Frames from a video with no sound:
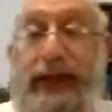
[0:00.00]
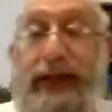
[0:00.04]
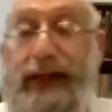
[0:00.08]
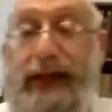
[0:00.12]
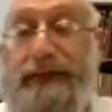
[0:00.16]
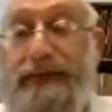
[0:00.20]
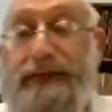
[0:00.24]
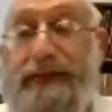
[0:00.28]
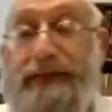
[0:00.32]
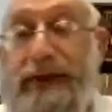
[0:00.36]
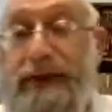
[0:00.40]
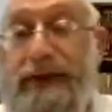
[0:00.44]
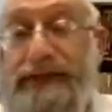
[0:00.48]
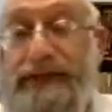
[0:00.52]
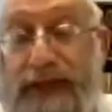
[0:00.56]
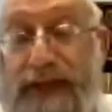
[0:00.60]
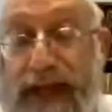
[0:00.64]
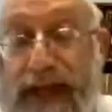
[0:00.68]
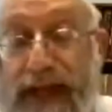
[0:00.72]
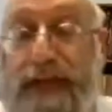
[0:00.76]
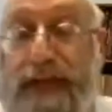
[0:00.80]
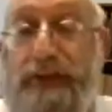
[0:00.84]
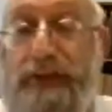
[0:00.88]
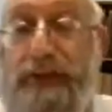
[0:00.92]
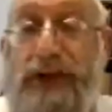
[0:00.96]
And then there's
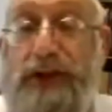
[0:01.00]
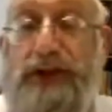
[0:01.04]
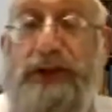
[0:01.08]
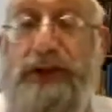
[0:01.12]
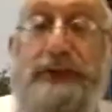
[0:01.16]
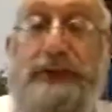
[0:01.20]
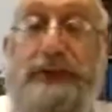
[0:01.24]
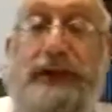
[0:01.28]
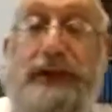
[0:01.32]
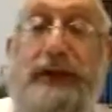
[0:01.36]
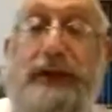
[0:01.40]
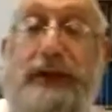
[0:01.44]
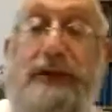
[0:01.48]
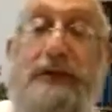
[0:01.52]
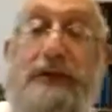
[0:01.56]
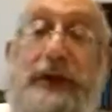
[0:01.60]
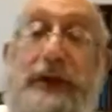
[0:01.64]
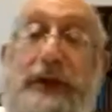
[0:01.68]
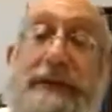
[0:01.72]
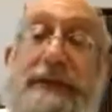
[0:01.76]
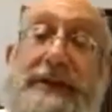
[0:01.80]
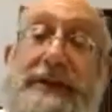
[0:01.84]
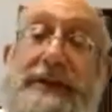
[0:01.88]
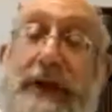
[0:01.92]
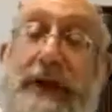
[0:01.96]
another issue between the
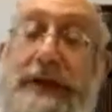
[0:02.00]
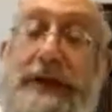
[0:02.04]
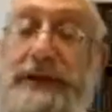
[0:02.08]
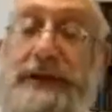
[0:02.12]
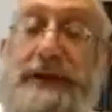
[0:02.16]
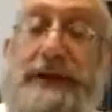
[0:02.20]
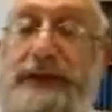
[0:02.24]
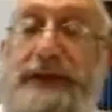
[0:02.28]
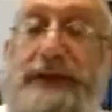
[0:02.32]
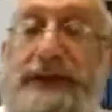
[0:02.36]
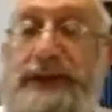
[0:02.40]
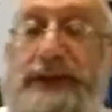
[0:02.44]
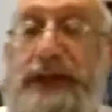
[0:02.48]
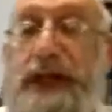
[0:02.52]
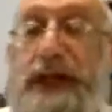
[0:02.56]
Rambam and Tosfos.